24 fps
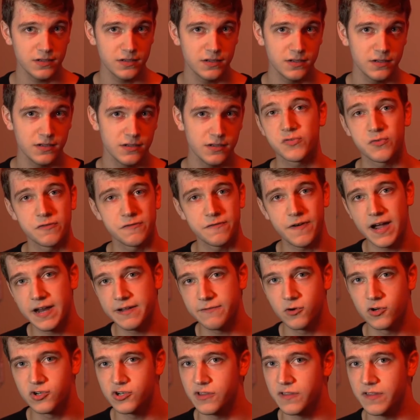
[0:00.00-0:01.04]
The most
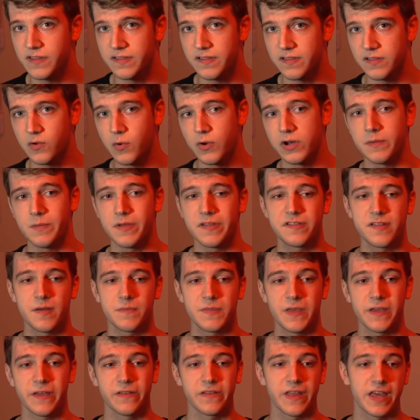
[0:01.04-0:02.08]
refined version of this is going to be
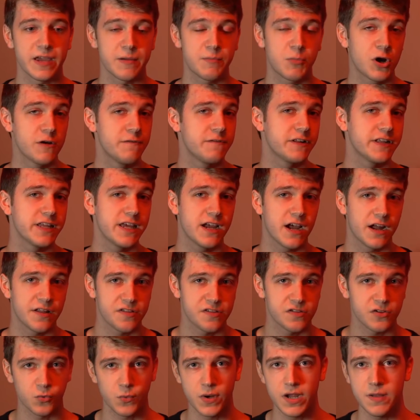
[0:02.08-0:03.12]
something like perfectly cut
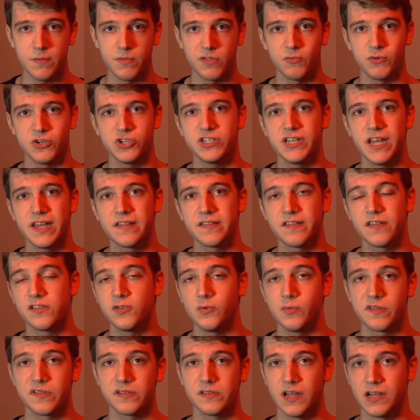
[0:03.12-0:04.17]
screams, which takes this
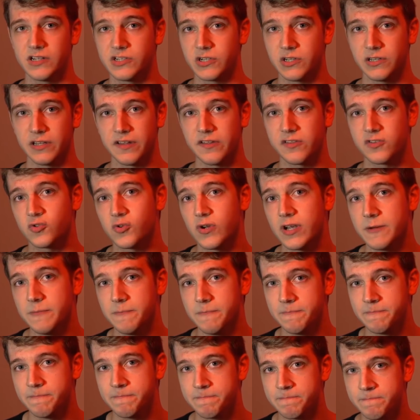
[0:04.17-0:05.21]
to its logical extreme.
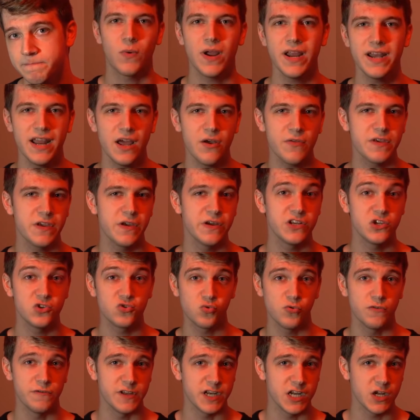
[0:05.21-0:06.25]
Right now, the
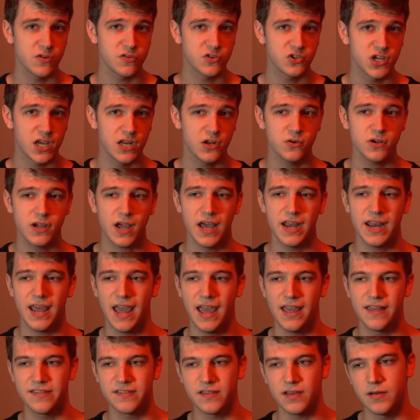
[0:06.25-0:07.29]
Unusual Videos channel kind of
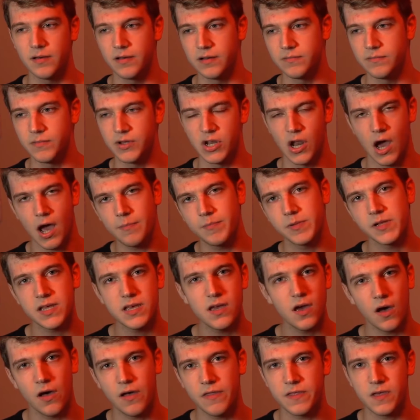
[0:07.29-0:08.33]
has a
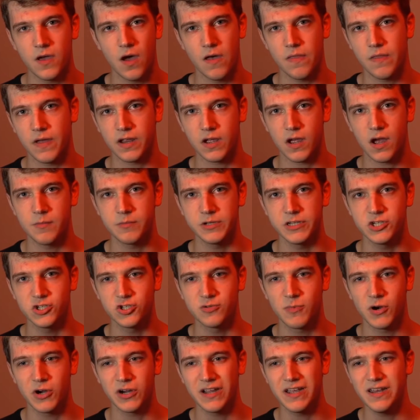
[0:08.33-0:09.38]
monopoly on the online
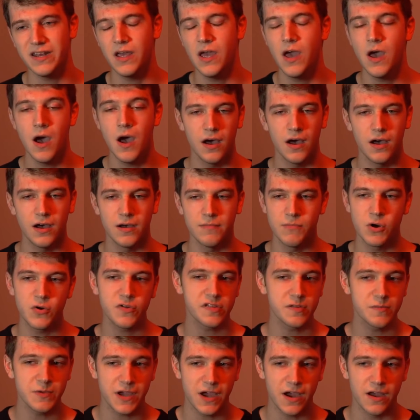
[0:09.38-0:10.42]
compilation market,
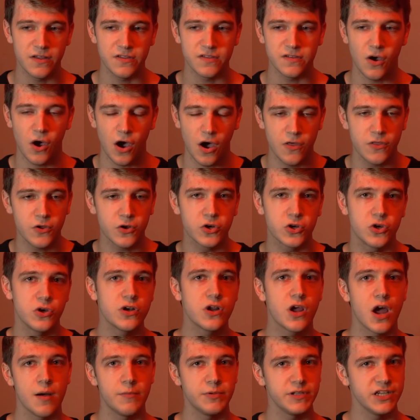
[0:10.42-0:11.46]
mostly because other
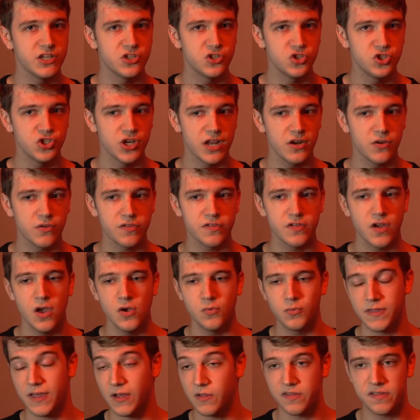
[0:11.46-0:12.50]
good compilation channels
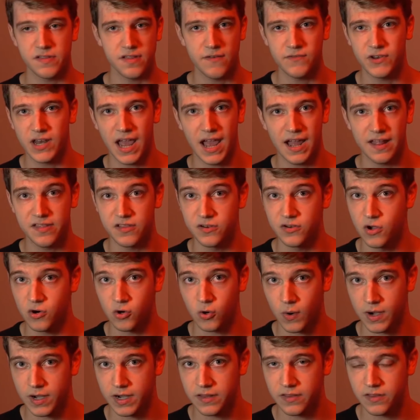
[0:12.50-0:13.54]
without 7 ads and no
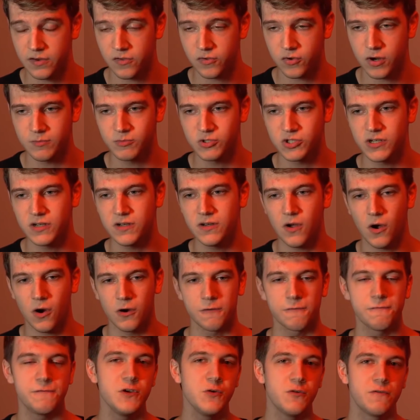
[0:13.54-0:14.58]
credit in the description
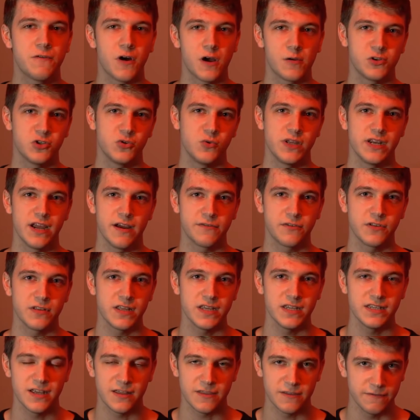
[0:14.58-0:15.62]
are few and far between after
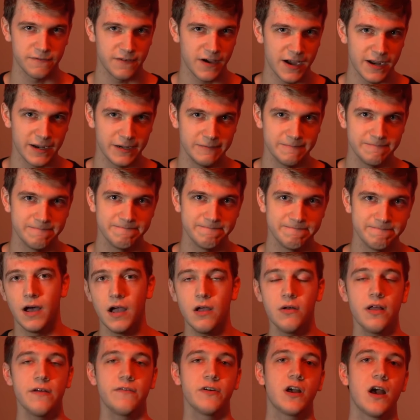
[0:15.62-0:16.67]
the death of Vine.
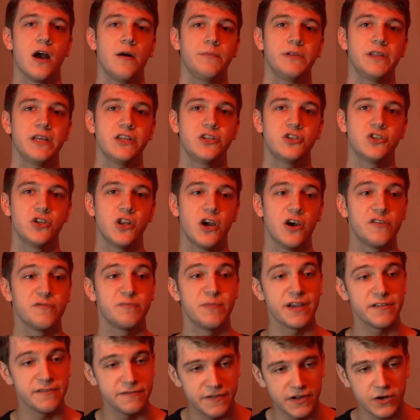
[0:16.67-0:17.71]
I'll have a compilation of
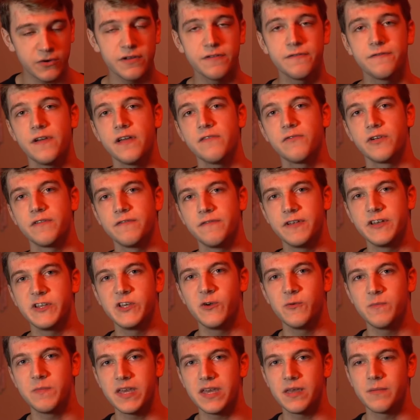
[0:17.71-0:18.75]
my very favorite
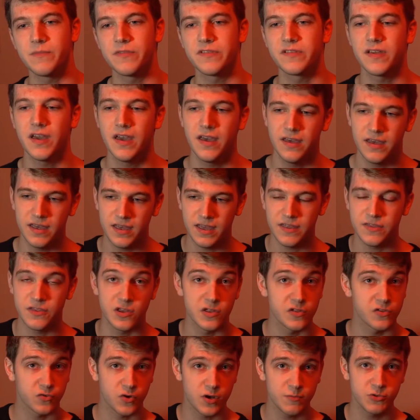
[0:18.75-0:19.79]
video memes in the
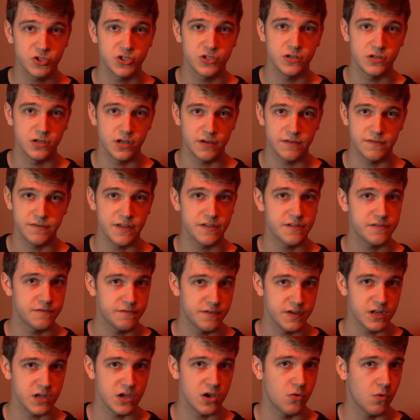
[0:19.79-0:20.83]
description of this
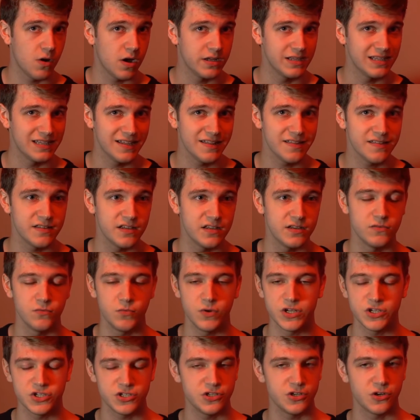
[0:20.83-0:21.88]
video unlisted,
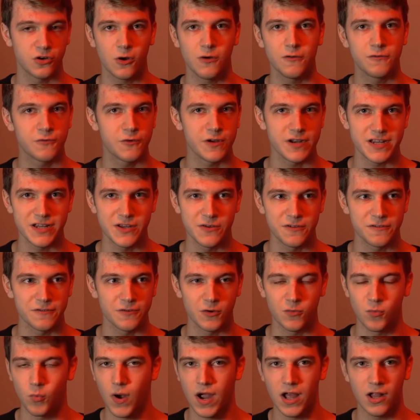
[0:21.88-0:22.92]
which you're all free to use
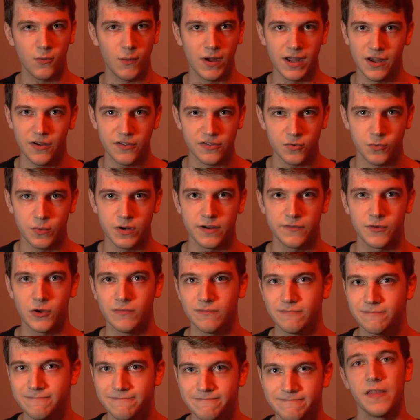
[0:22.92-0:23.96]
for whiles or whatever.
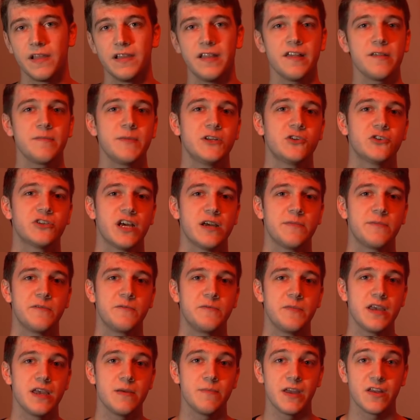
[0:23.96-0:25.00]
The last major type
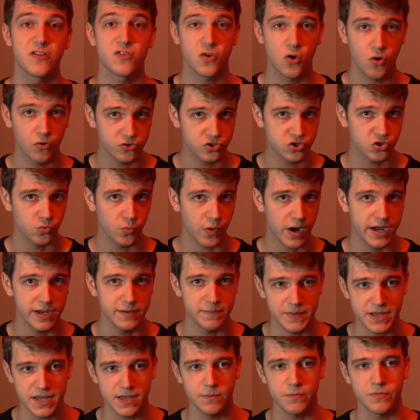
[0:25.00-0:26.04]
of meme is culture-wide
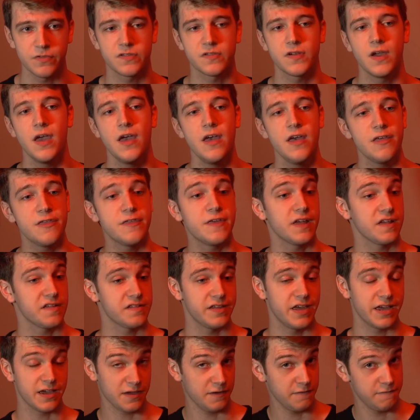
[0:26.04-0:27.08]
memes, things
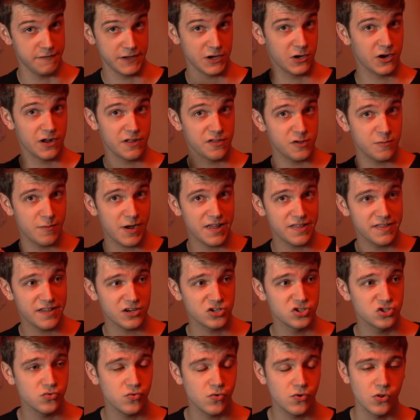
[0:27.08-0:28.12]
like finger guns are
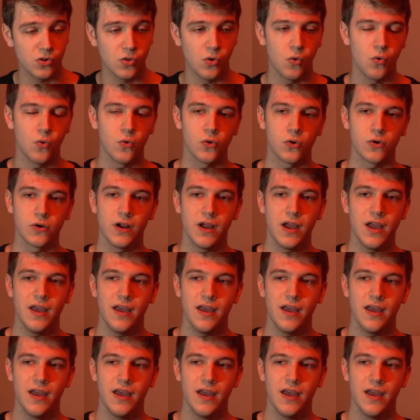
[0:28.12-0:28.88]
bisexual or